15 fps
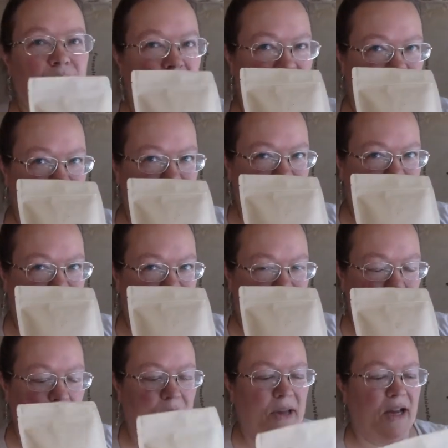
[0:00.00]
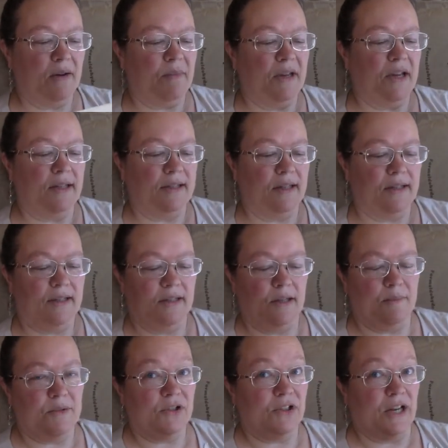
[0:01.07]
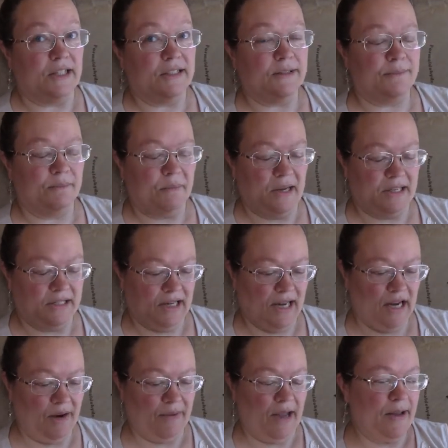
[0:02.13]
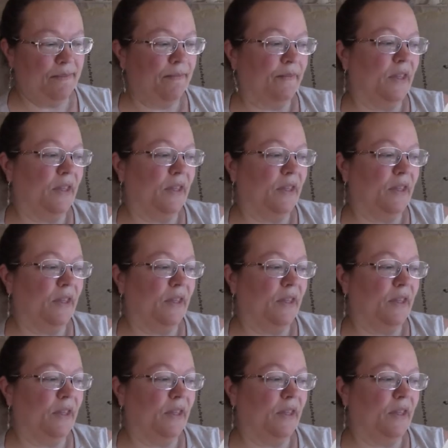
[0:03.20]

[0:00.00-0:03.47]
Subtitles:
can't smell it through the bag because it's zipped shut, but anyway,